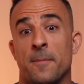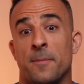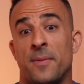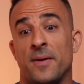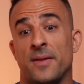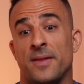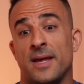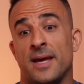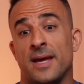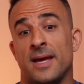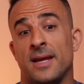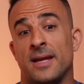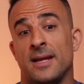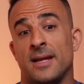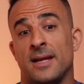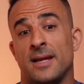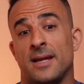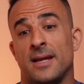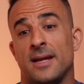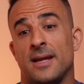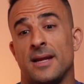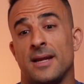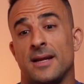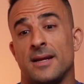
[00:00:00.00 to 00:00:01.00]
But then,
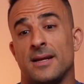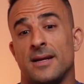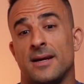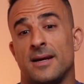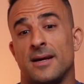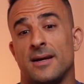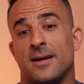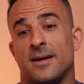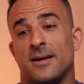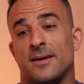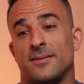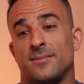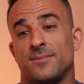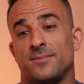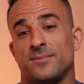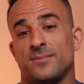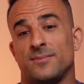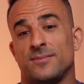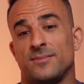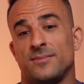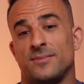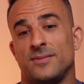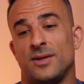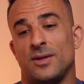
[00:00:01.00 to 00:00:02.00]

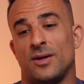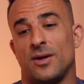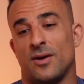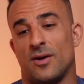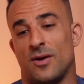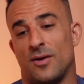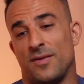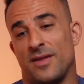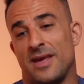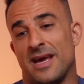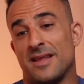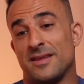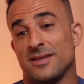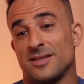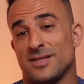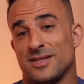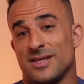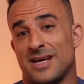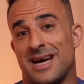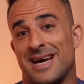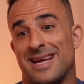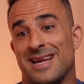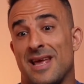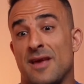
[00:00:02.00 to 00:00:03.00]
you know, on the other
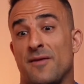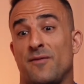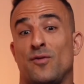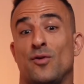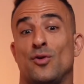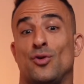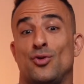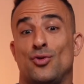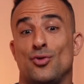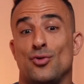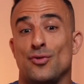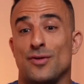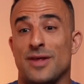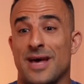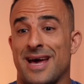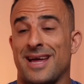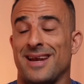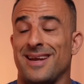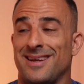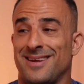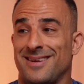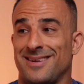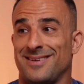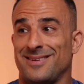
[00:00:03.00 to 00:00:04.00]
side, if you do
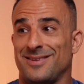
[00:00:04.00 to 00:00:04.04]
that